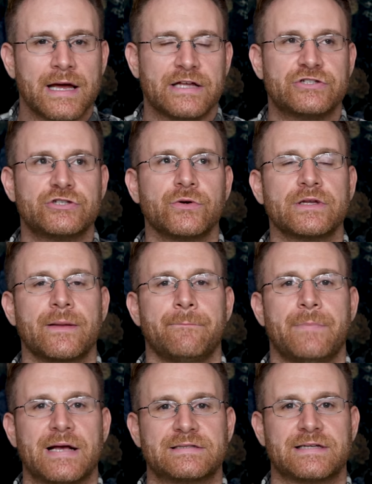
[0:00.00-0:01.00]
It's doing the
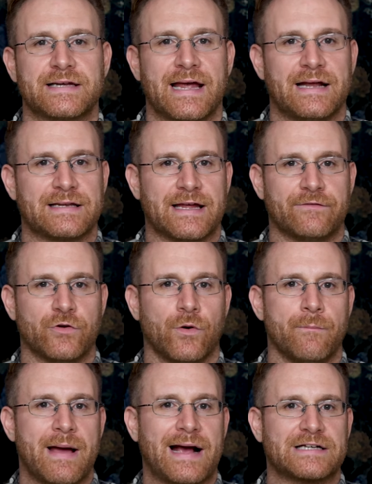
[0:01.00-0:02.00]
best it can to give
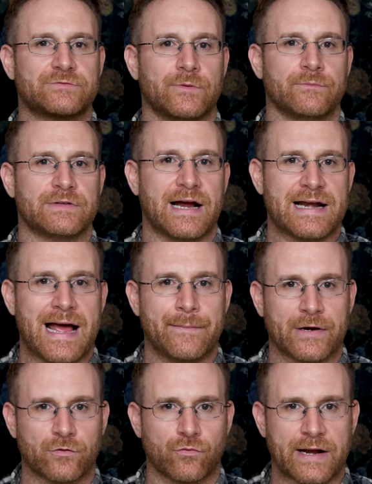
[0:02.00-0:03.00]
you a maximum
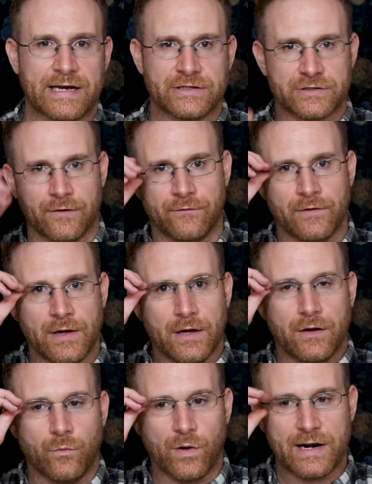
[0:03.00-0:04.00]
dynamic range of
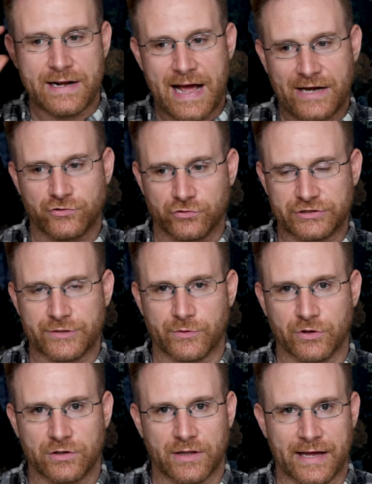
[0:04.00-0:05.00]
what a natural scene
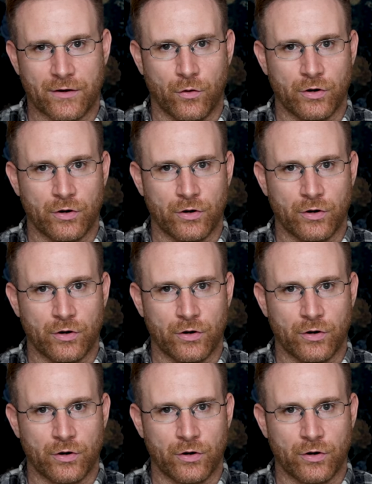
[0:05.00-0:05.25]
would look like,